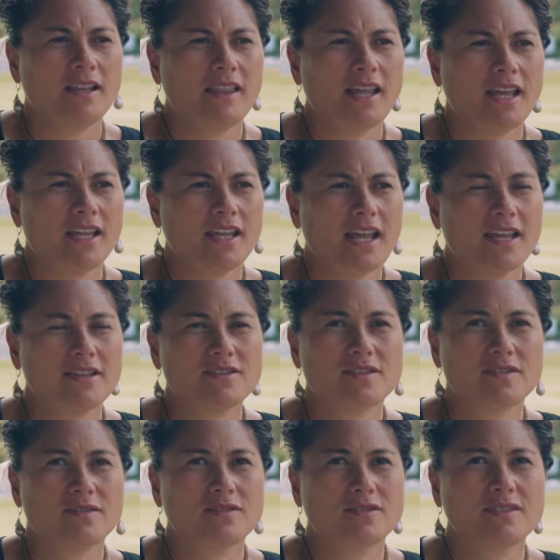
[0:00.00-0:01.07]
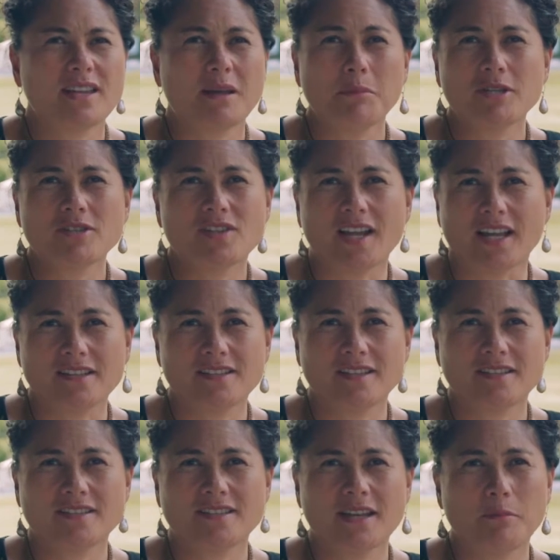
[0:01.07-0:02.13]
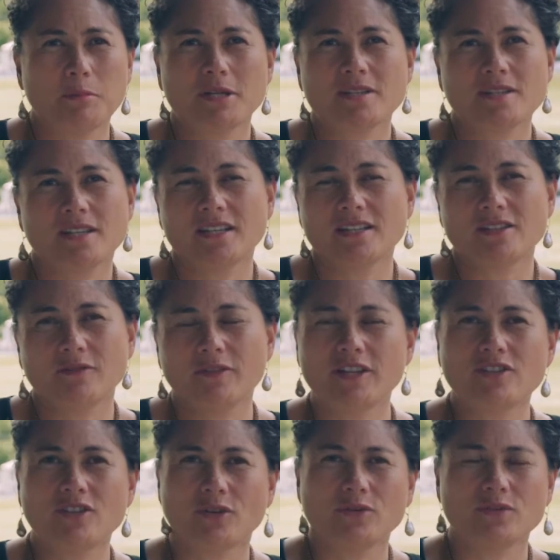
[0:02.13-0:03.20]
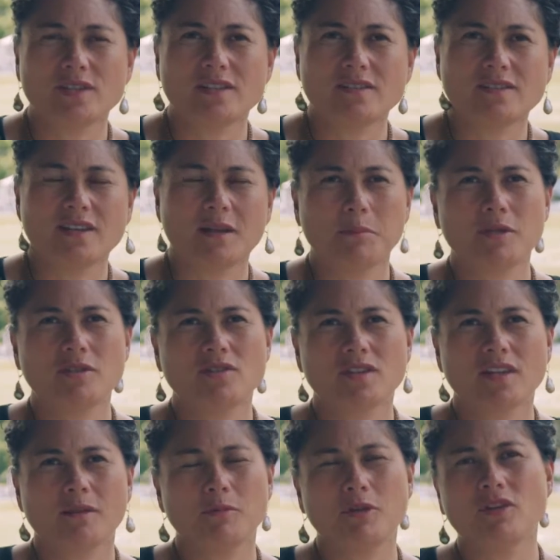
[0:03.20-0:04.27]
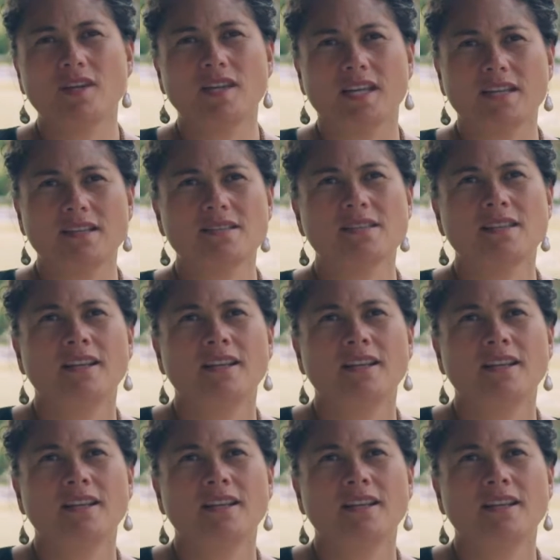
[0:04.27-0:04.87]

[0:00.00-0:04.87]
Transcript: that has damaged us, it's damaged individuals, it's damaged communities.